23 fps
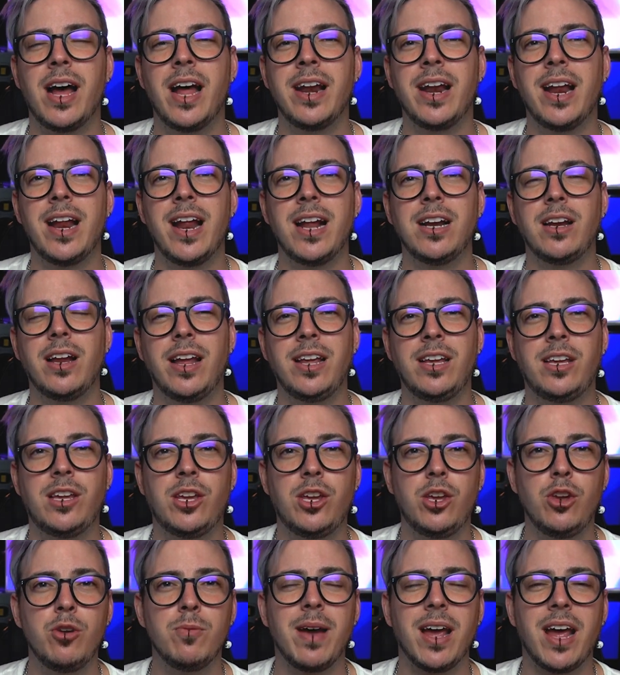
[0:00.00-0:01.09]
And then I
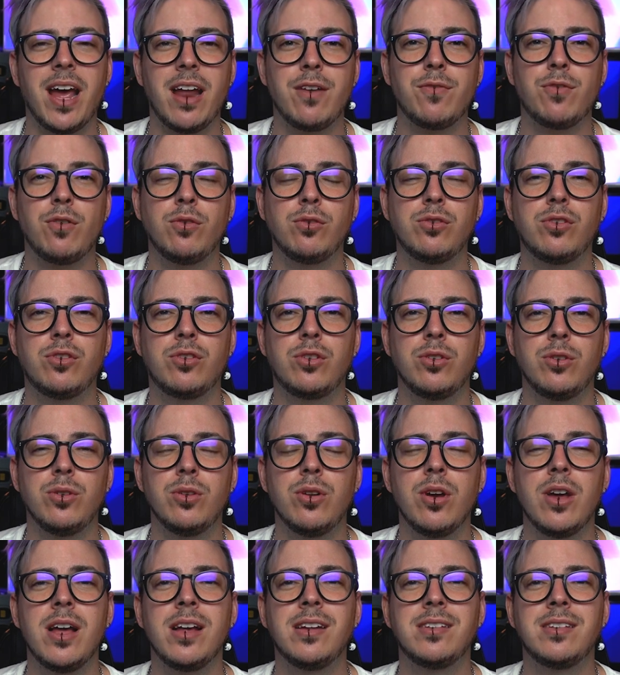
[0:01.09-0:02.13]
EQ my headphones to